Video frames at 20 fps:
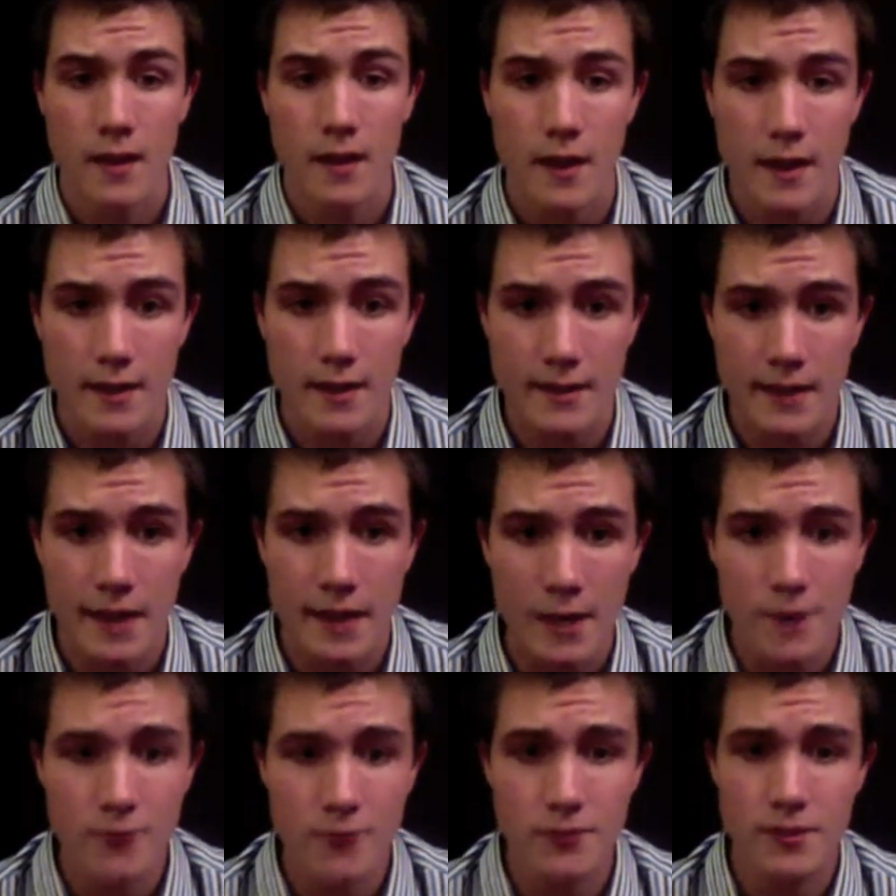It
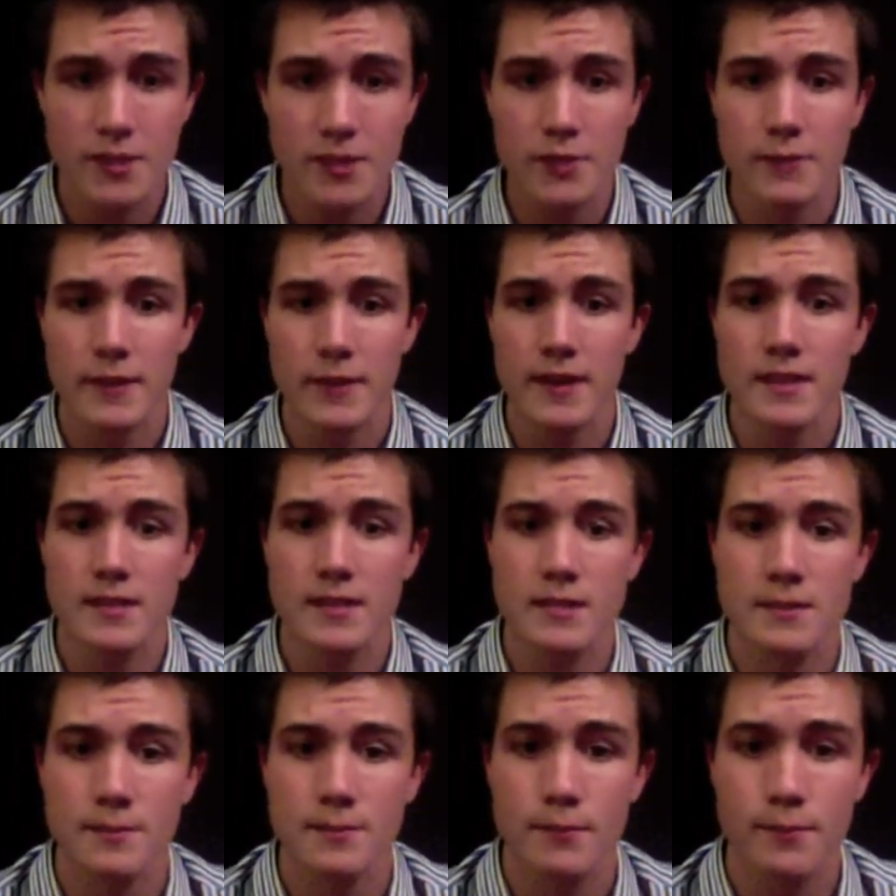carefully
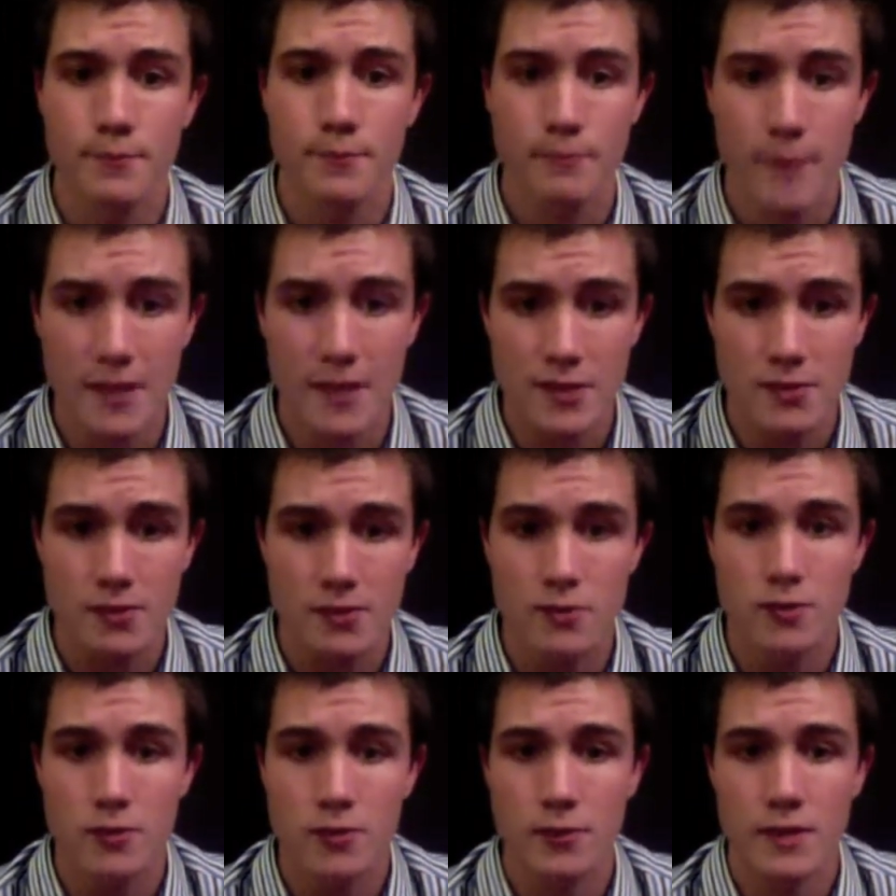creates
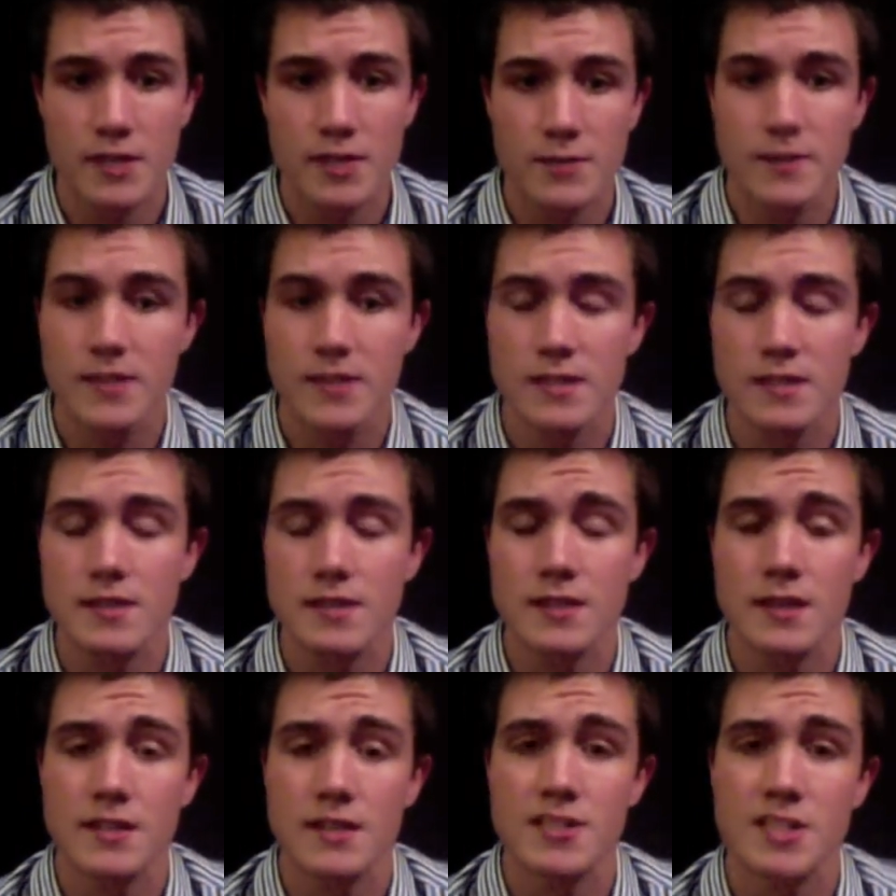symmetrical arrangements
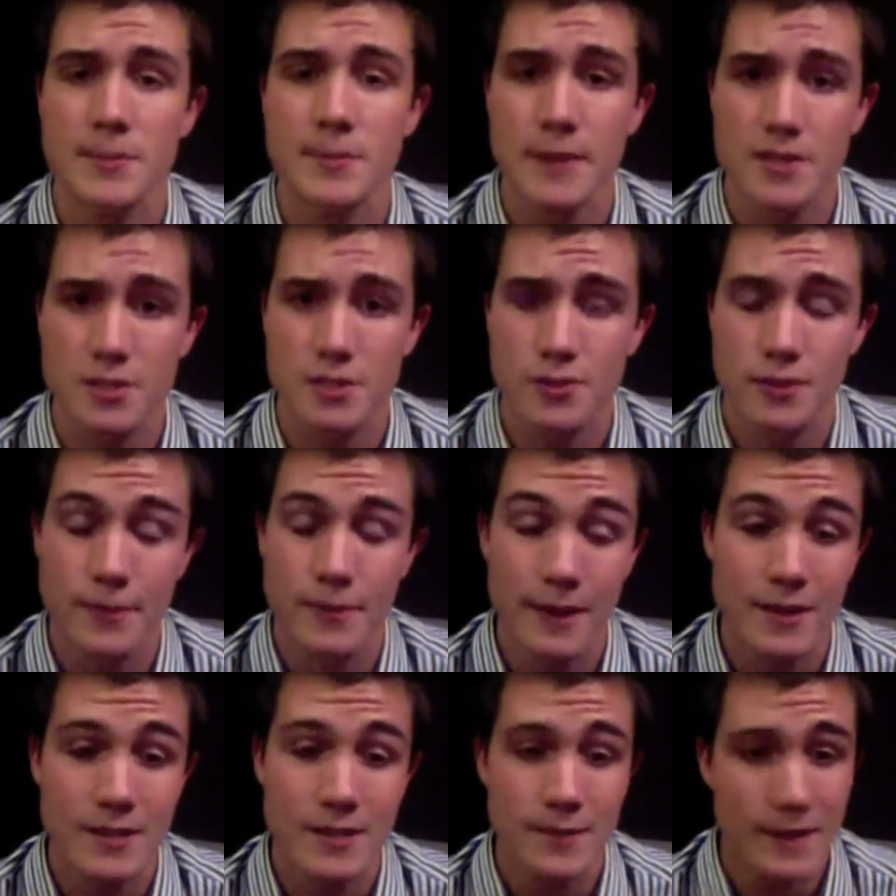inside geometrically
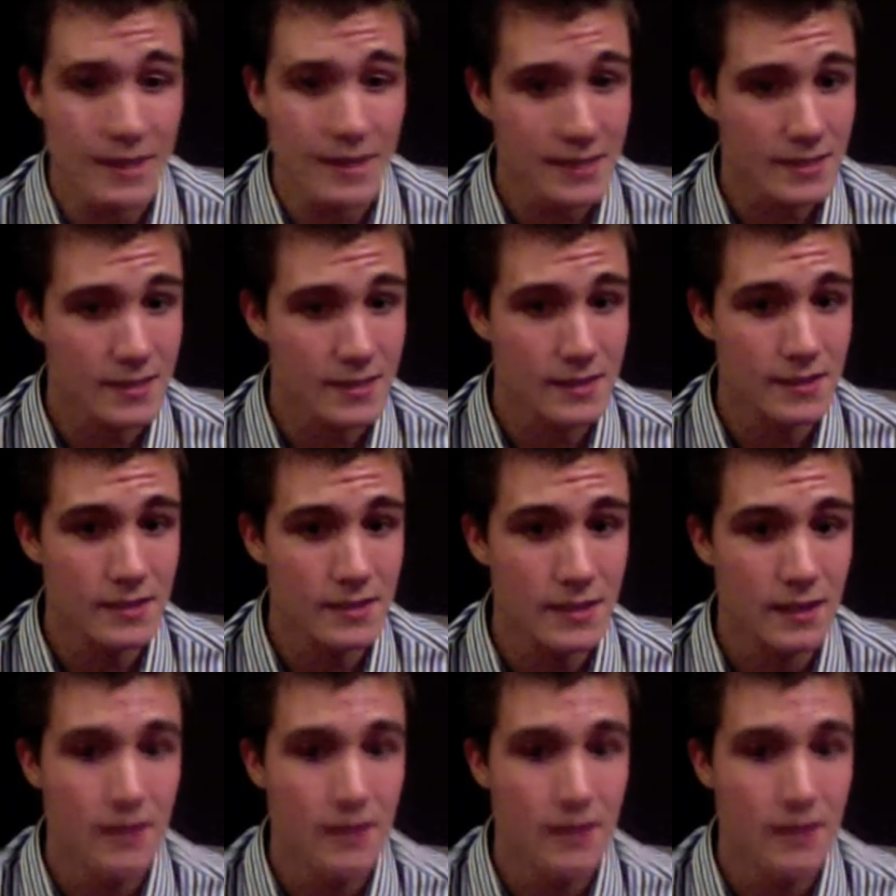bound spaces.